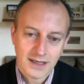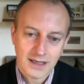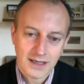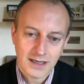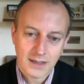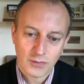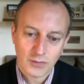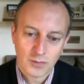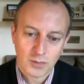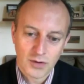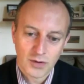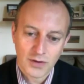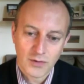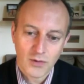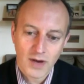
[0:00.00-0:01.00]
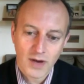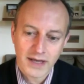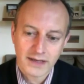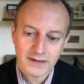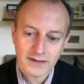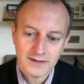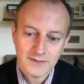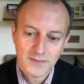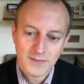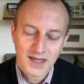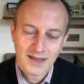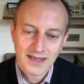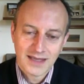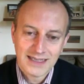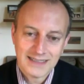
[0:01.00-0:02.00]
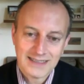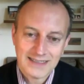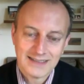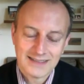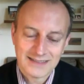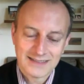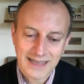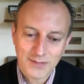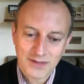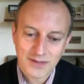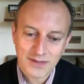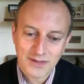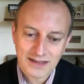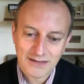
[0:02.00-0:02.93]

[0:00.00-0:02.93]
and he was blown away. And then he did the same thing the